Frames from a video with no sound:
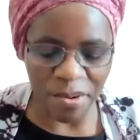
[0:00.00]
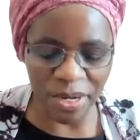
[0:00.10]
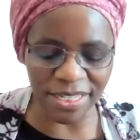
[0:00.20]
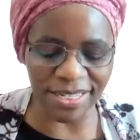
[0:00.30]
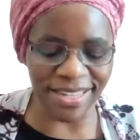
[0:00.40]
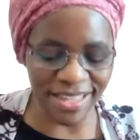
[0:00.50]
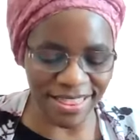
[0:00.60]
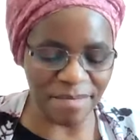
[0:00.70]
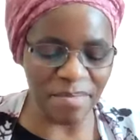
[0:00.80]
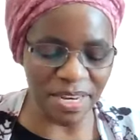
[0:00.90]
which is
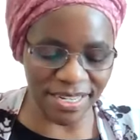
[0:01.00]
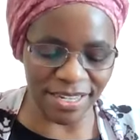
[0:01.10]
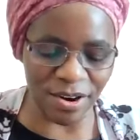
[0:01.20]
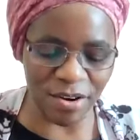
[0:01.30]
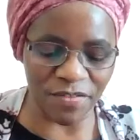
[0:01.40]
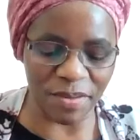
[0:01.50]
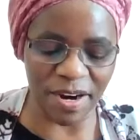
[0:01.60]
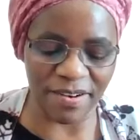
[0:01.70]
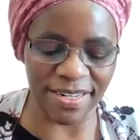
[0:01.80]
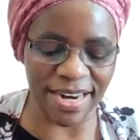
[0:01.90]
in the midst of the
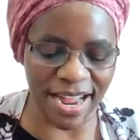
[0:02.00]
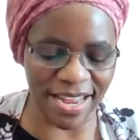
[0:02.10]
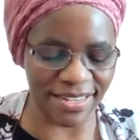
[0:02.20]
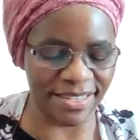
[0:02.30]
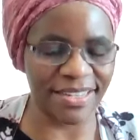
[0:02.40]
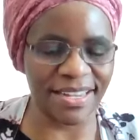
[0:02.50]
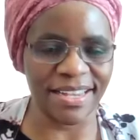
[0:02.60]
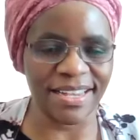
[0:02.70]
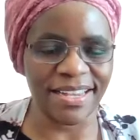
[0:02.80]
paradise.